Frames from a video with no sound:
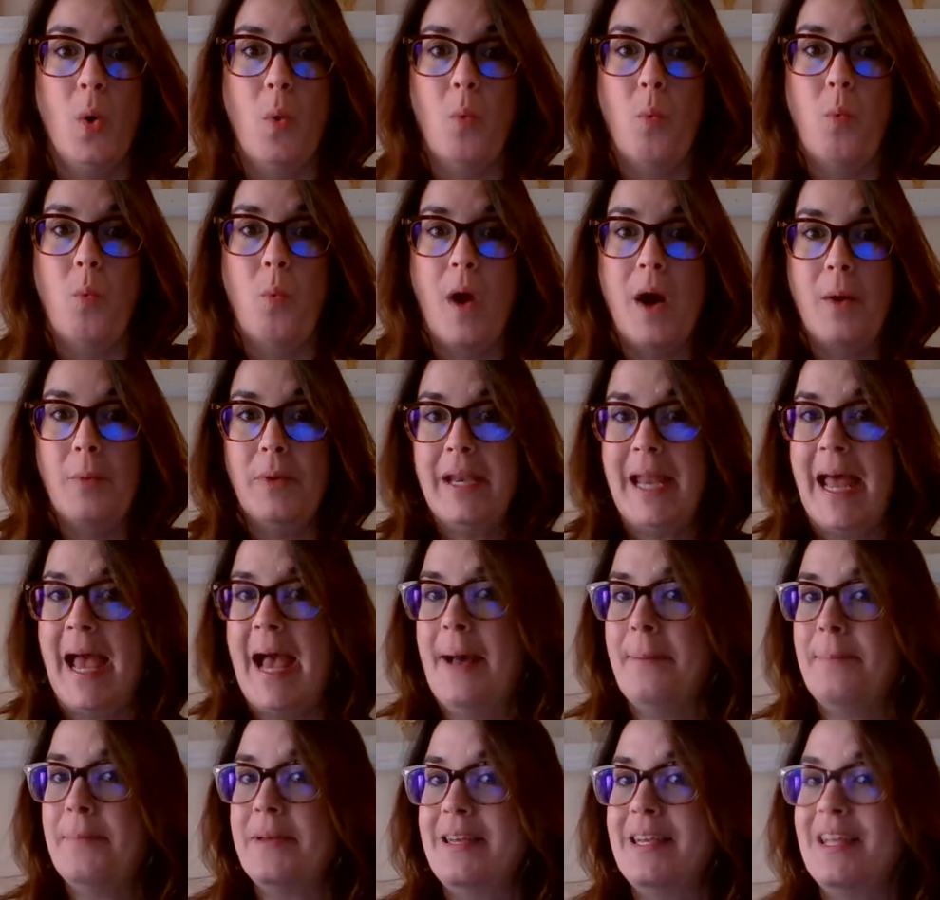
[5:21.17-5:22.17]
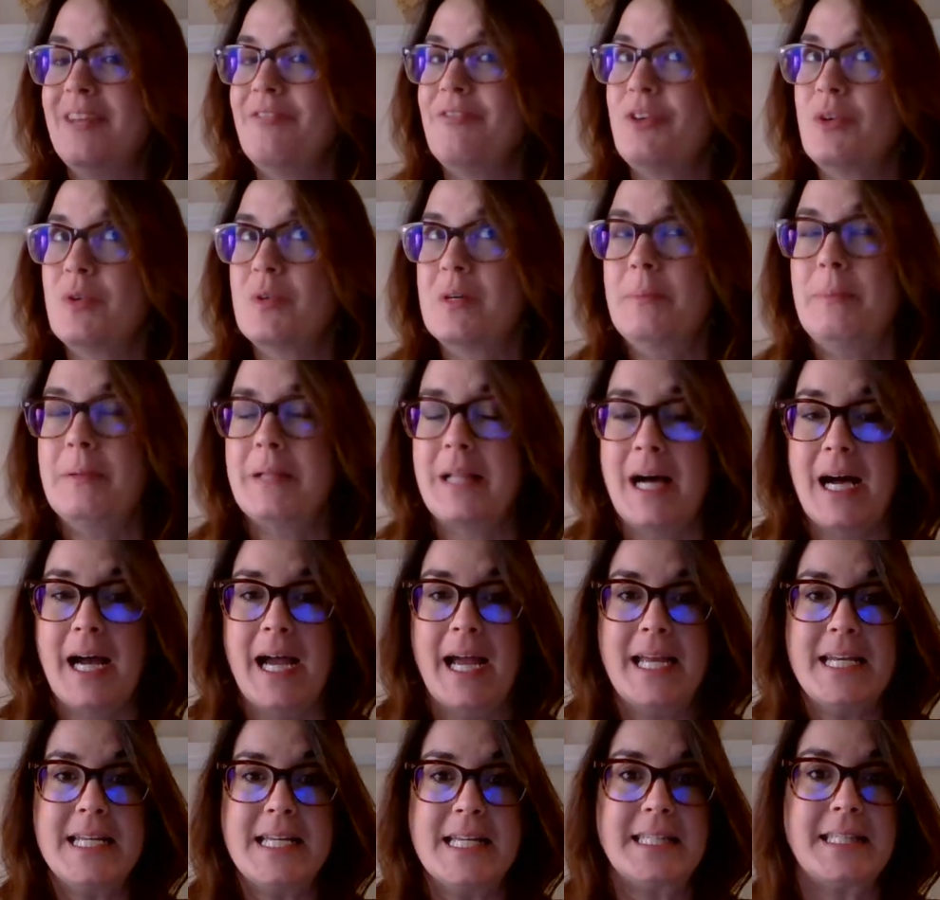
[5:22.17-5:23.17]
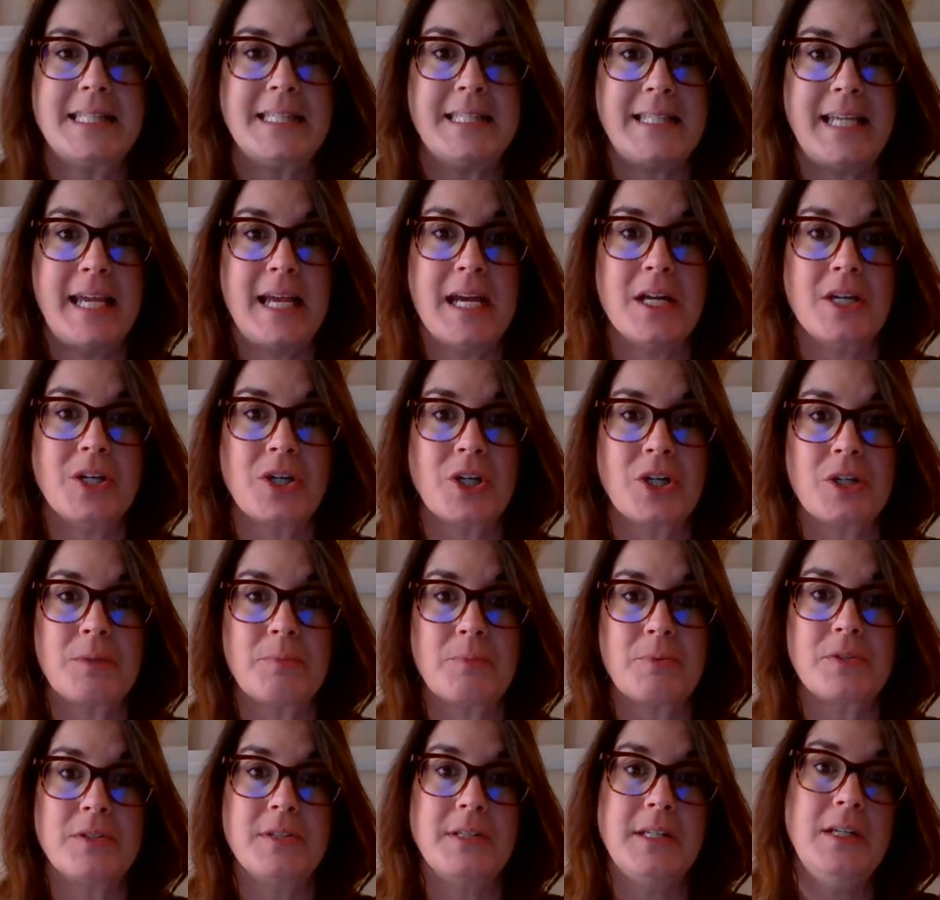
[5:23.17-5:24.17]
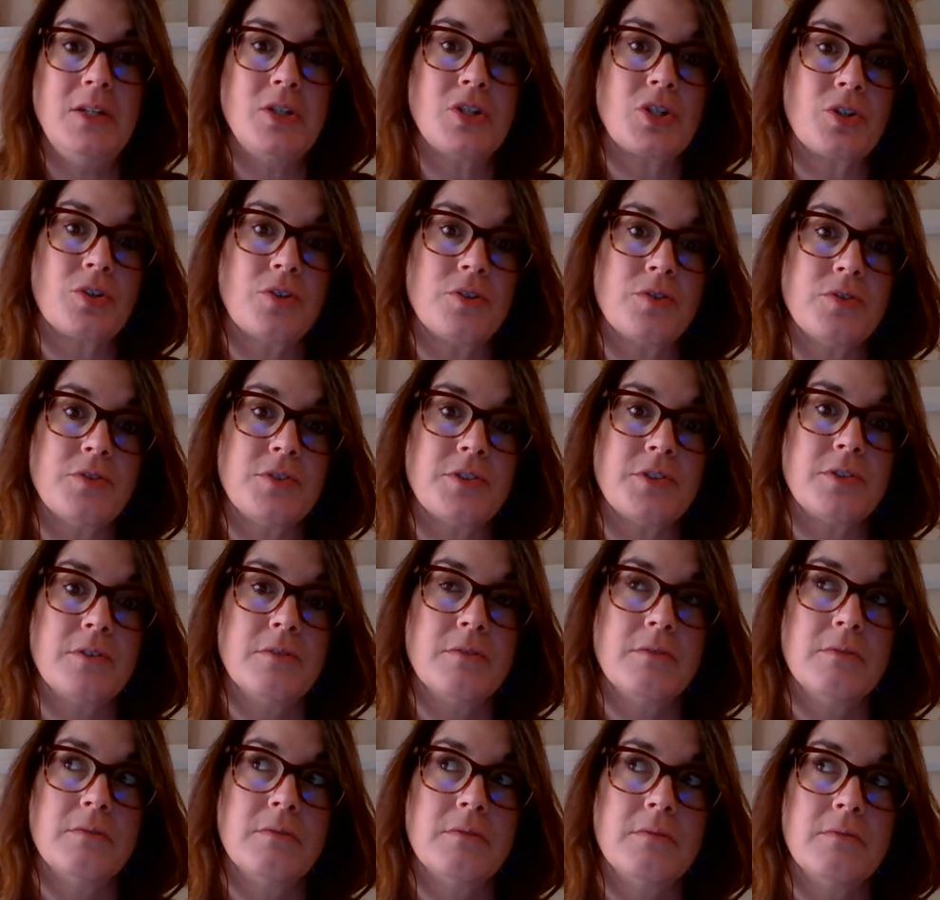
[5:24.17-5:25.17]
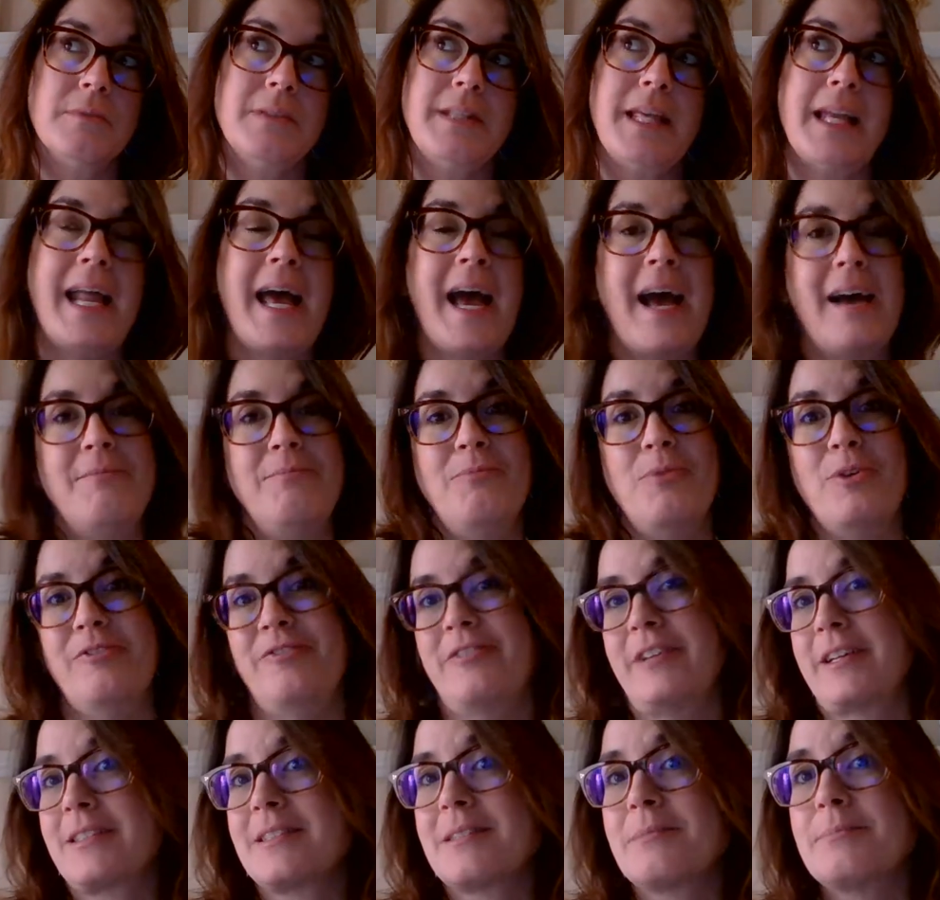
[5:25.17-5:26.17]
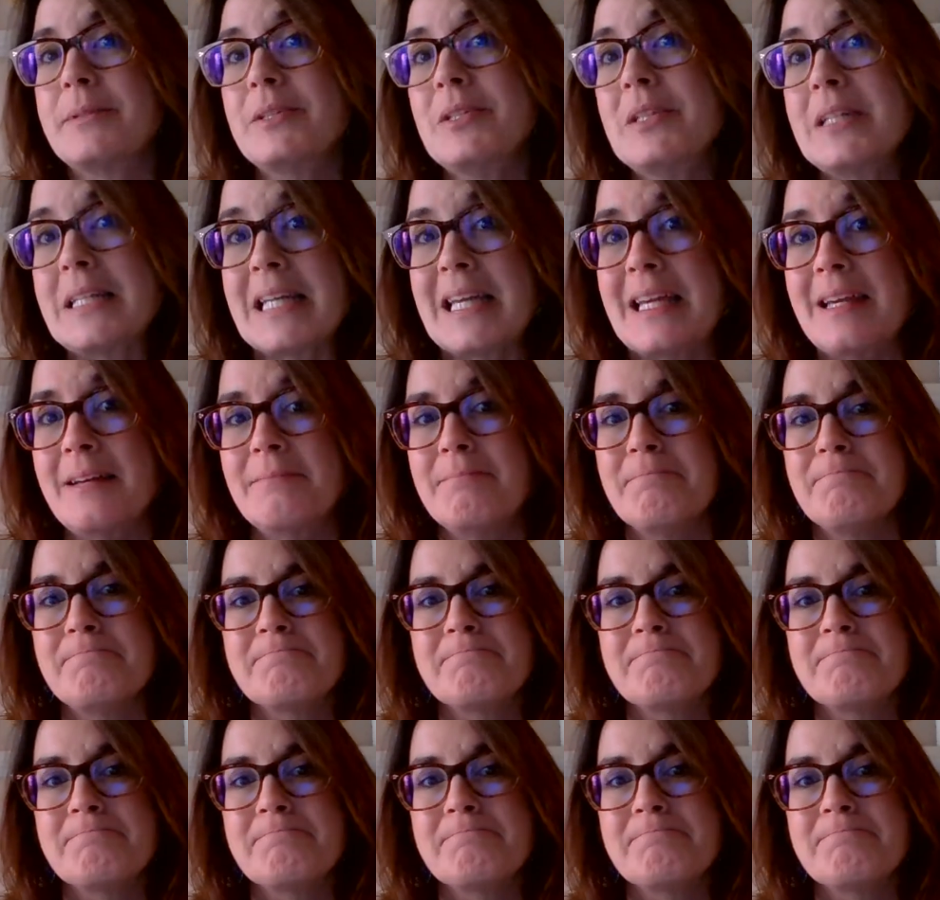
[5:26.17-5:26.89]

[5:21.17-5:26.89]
What would happen if you applied standard procedures that had more flexibility?